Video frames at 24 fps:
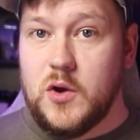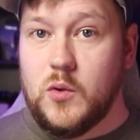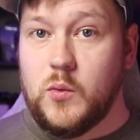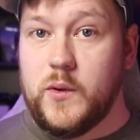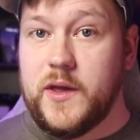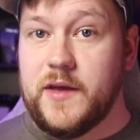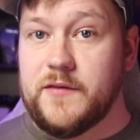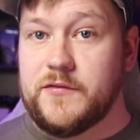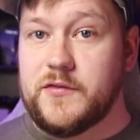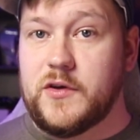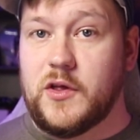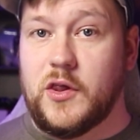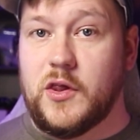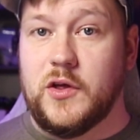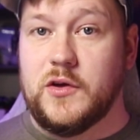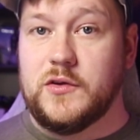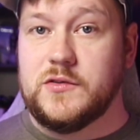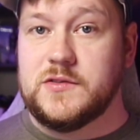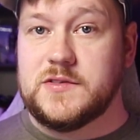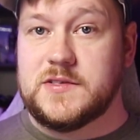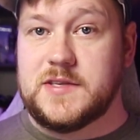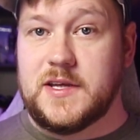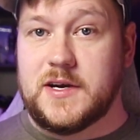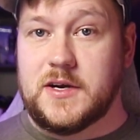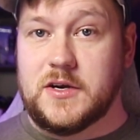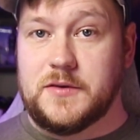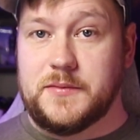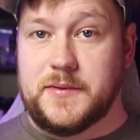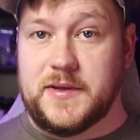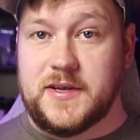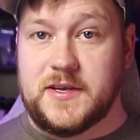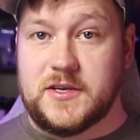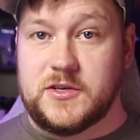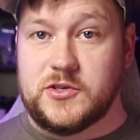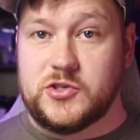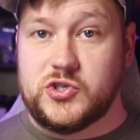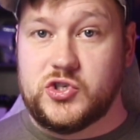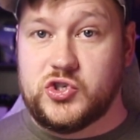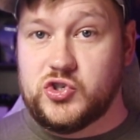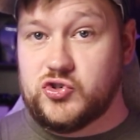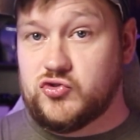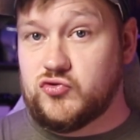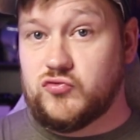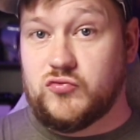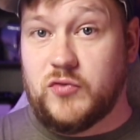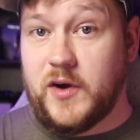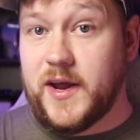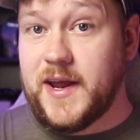we have clones that are being
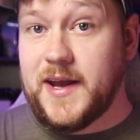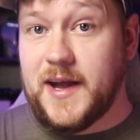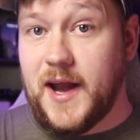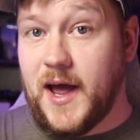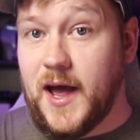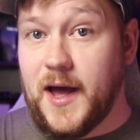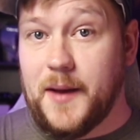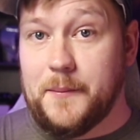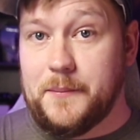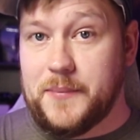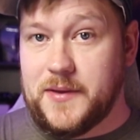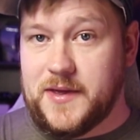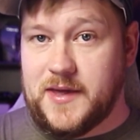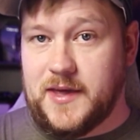straight up